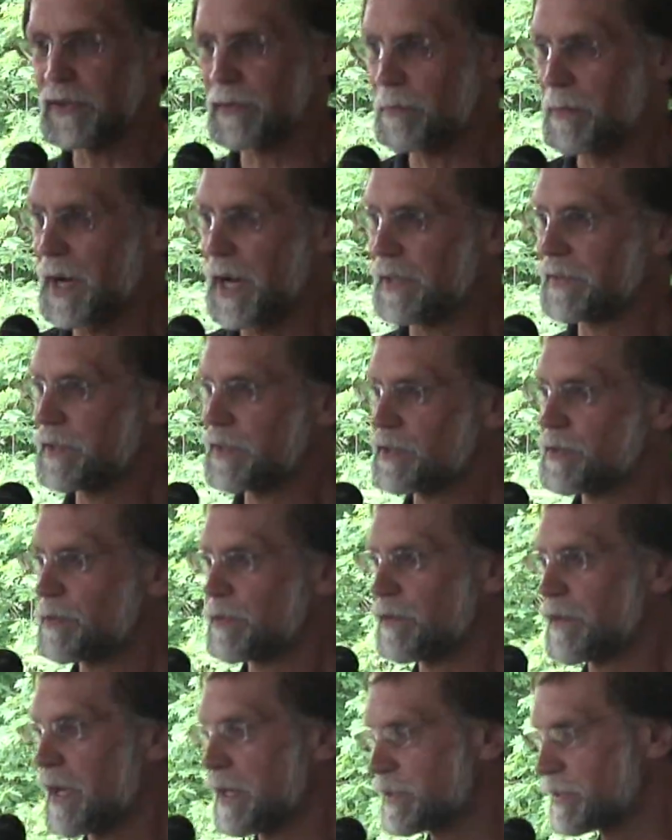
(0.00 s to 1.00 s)
the botanist
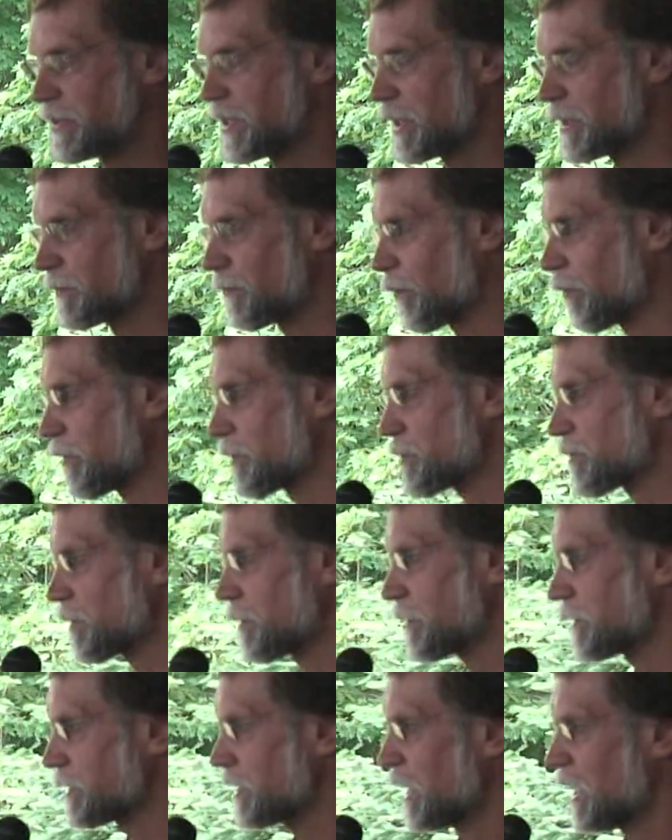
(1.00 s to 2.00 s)
from the United States Forest
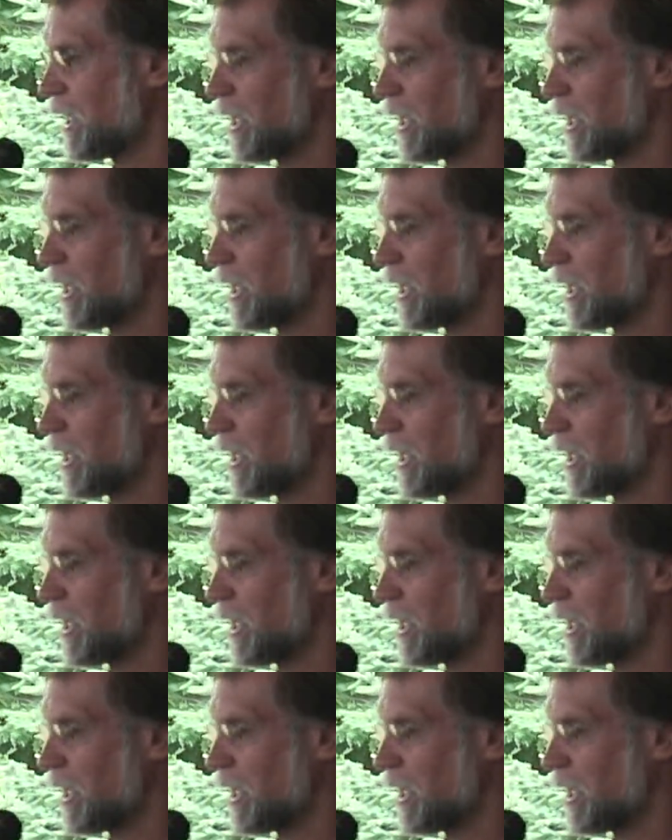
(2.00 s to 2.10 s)
Service.